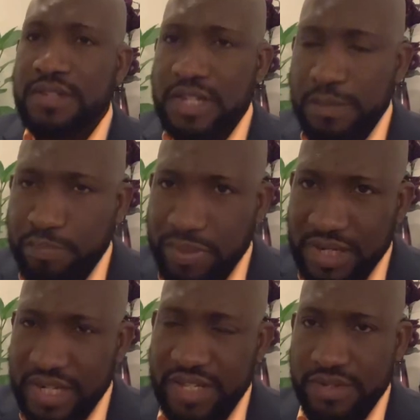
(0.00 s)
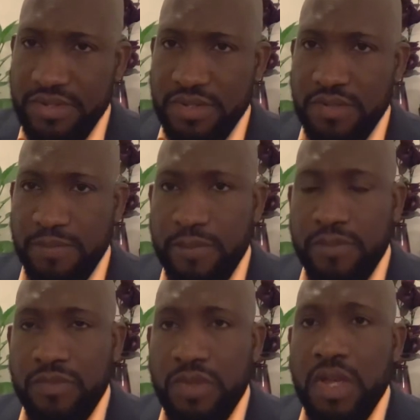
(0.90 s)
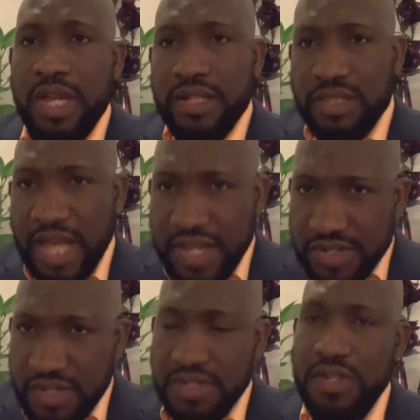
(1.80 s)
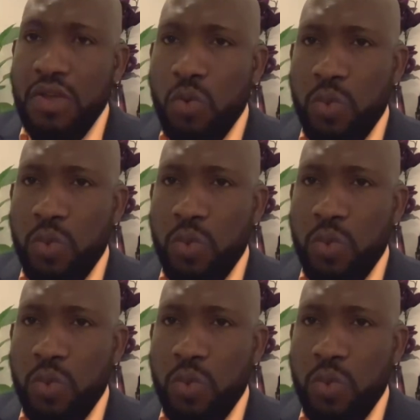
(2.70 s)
the police tasked